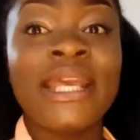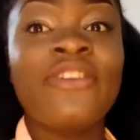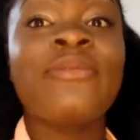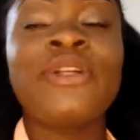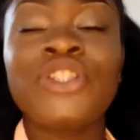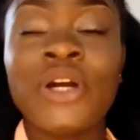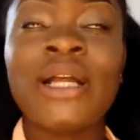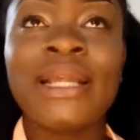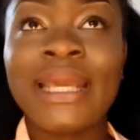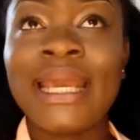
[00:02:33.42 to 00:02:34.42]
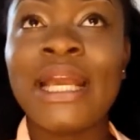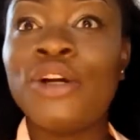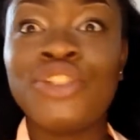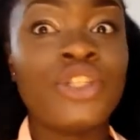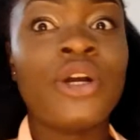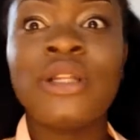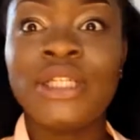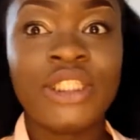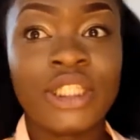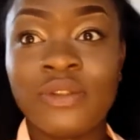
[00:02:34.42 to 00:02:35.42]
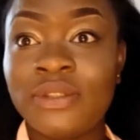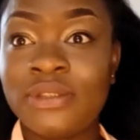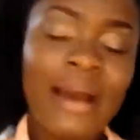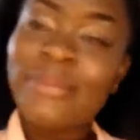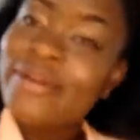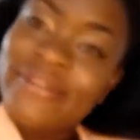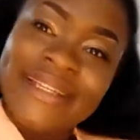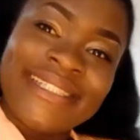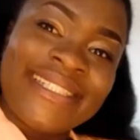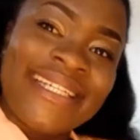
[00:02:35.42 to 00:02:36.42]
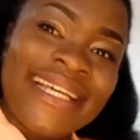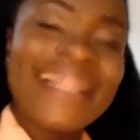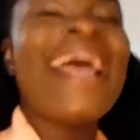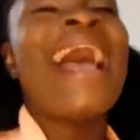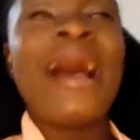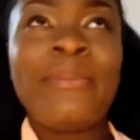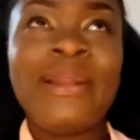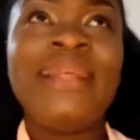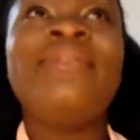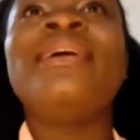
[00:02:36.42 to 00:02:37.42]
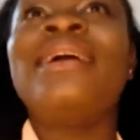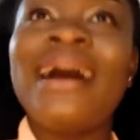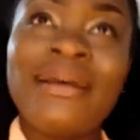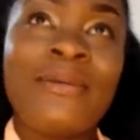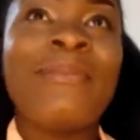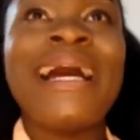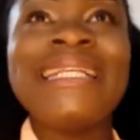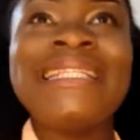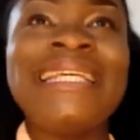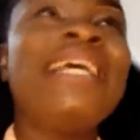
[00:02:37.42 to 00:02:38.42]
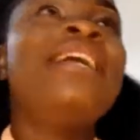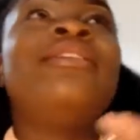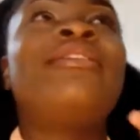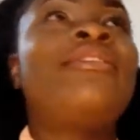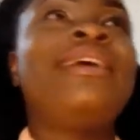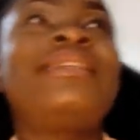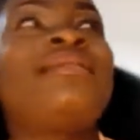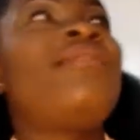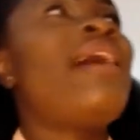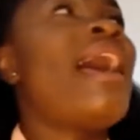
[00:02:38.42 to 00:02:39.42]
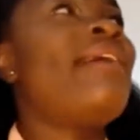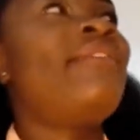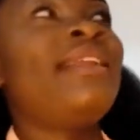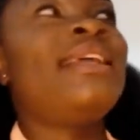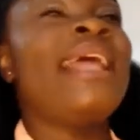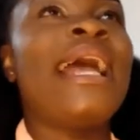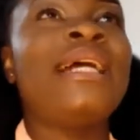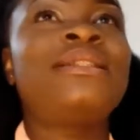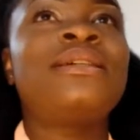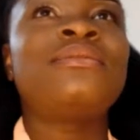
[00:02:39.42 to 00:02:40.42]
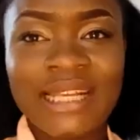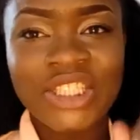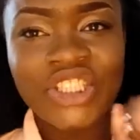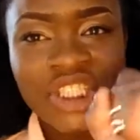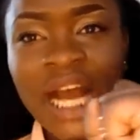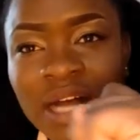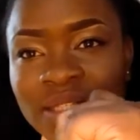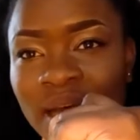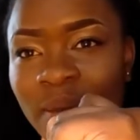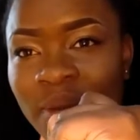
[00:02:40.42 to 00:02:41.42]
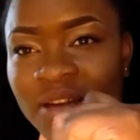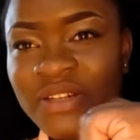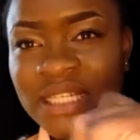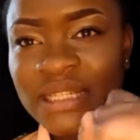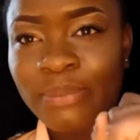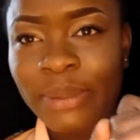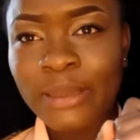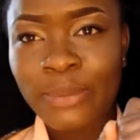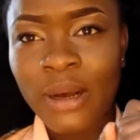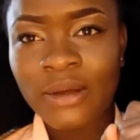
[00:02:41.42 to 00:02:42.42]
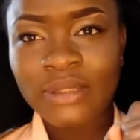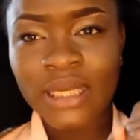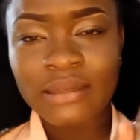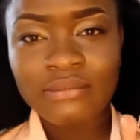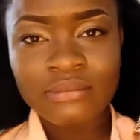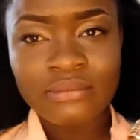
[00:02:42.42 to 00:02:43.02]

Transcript: give me chocolate cake or chocolate in general. I'm a Christian. I believe in God Almighty, the creator of heaven and earth. Shout out to all my Christian people out there.